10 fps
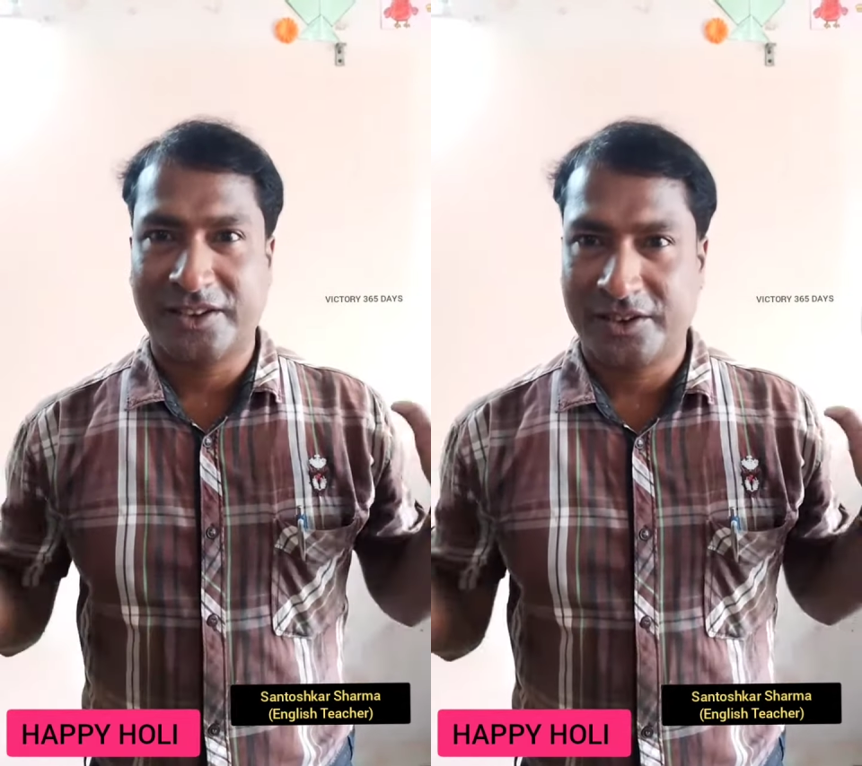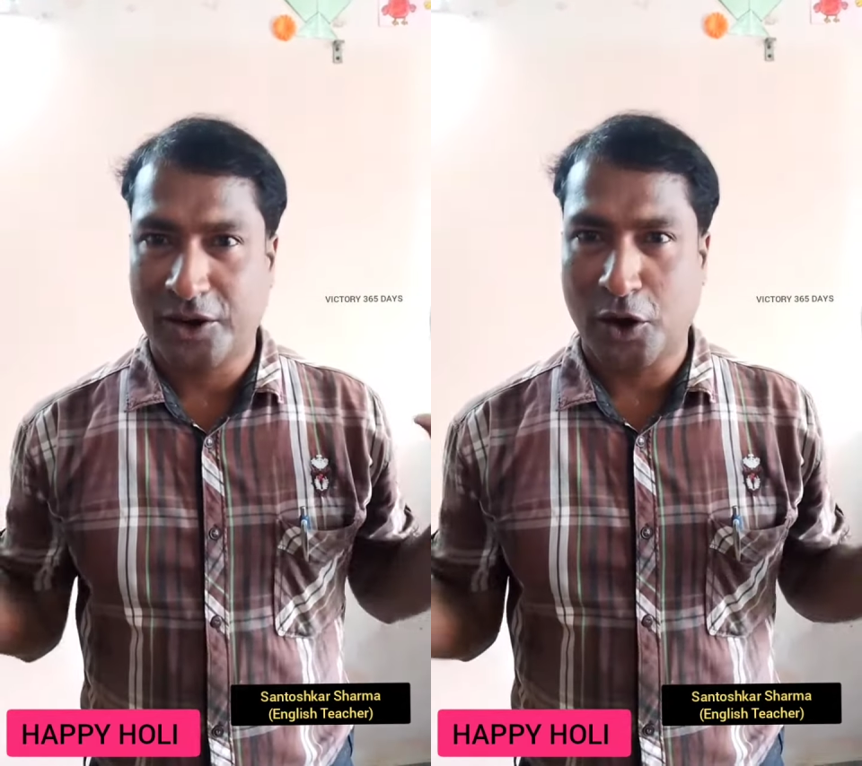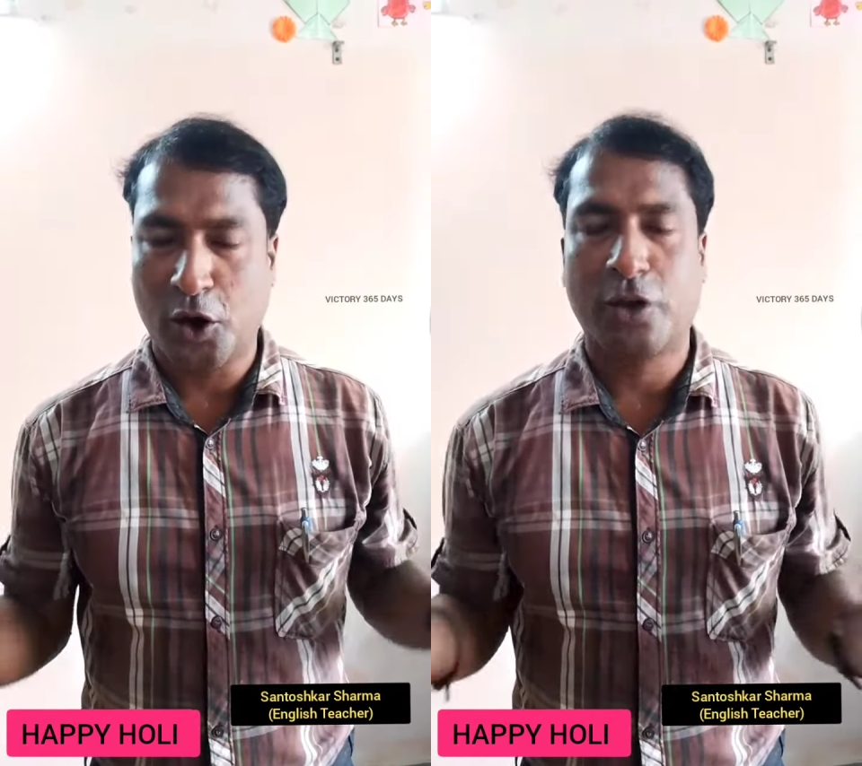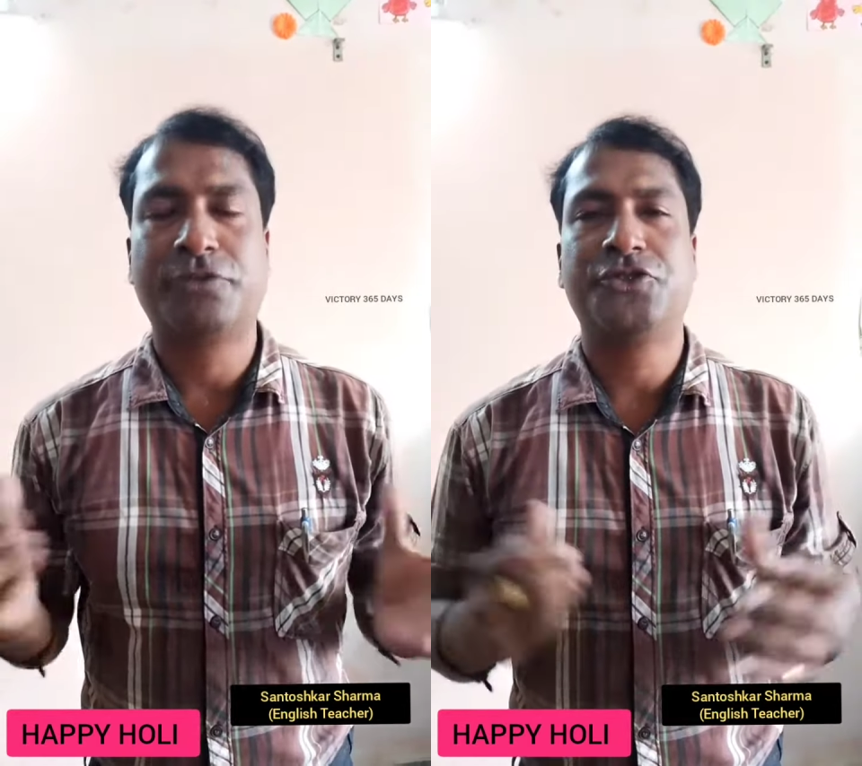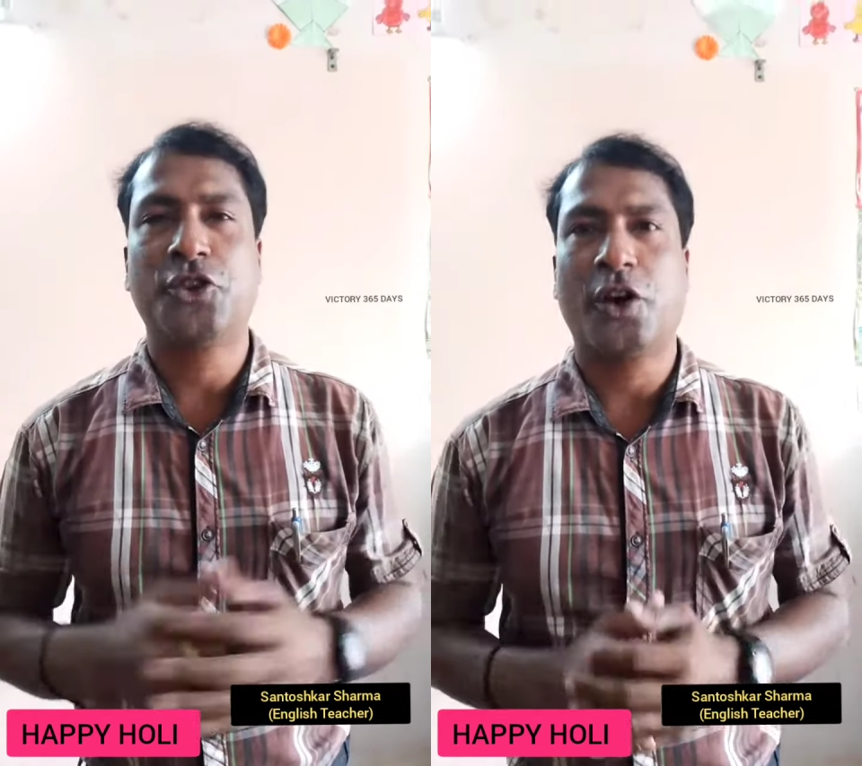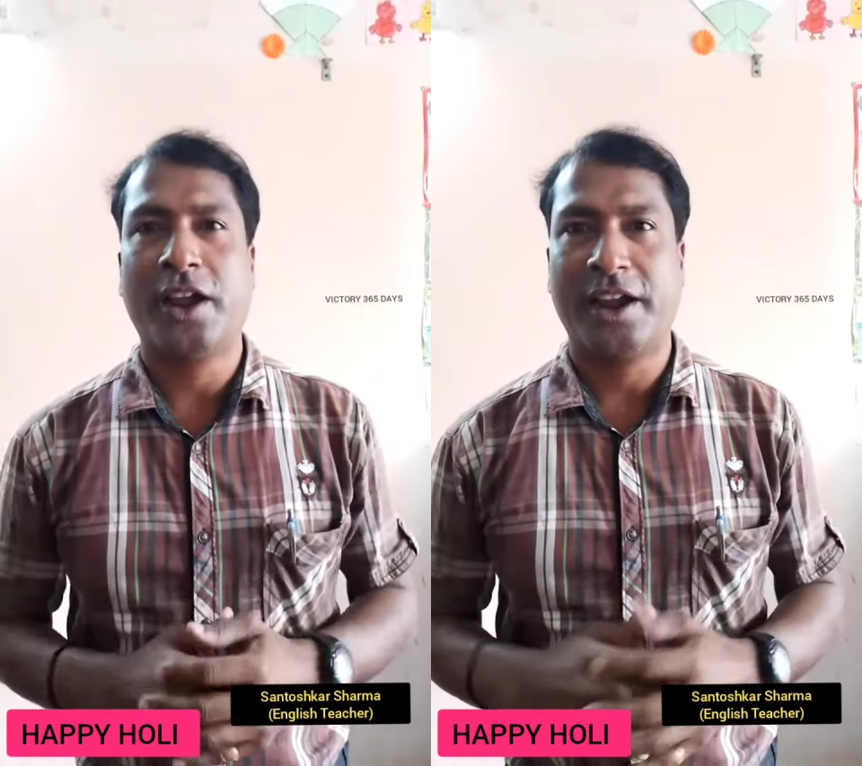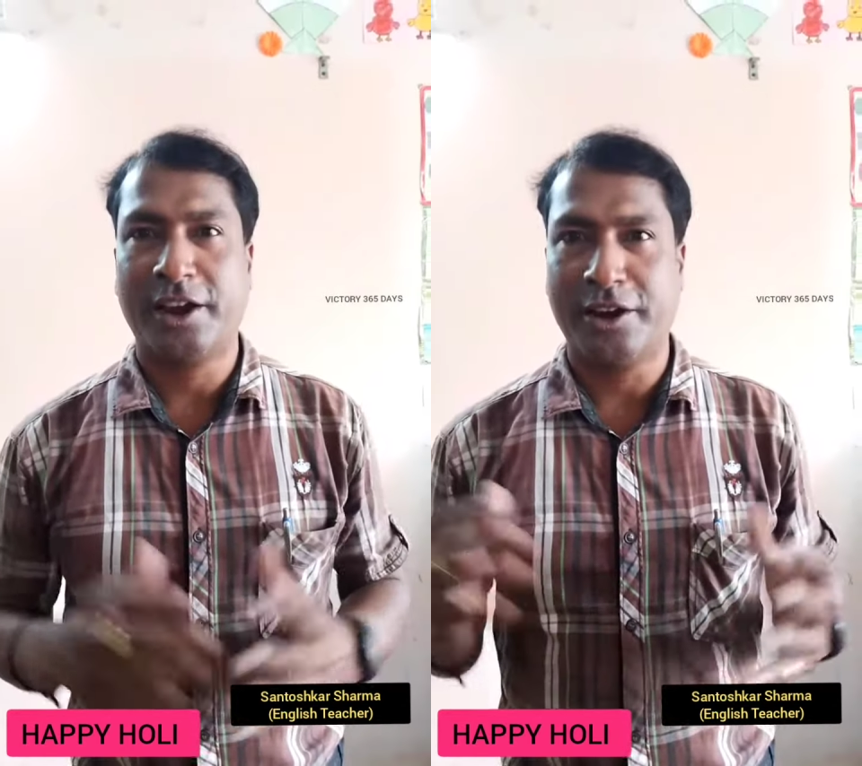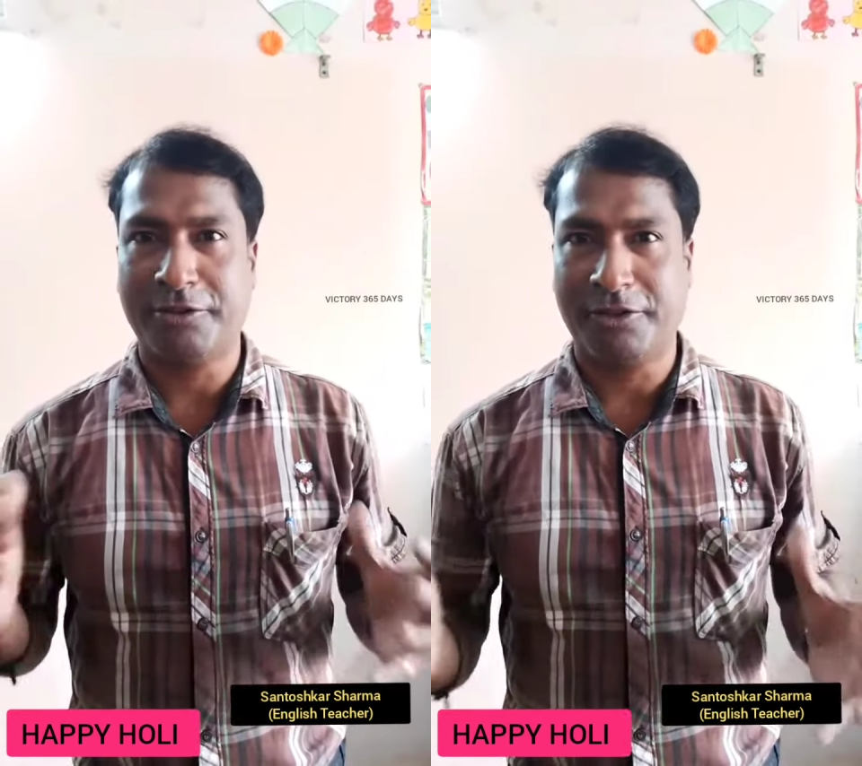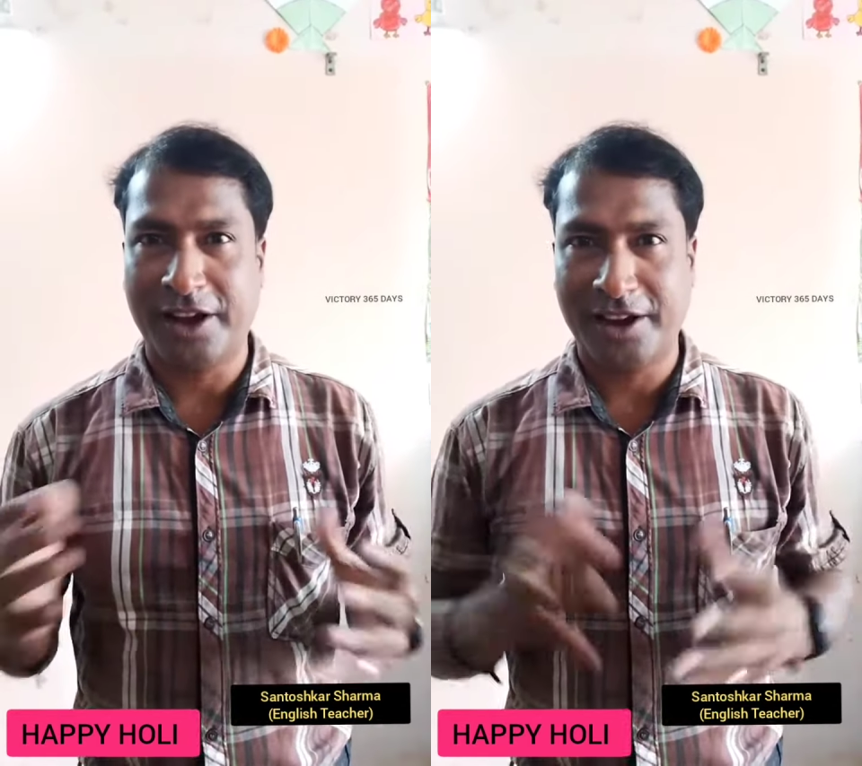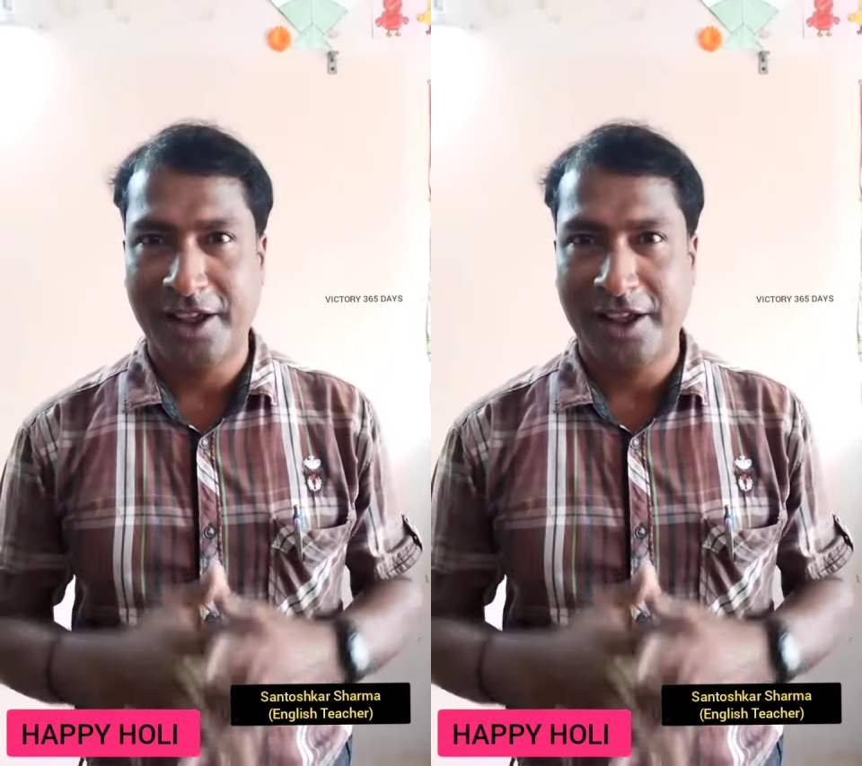a lot of joy and fun.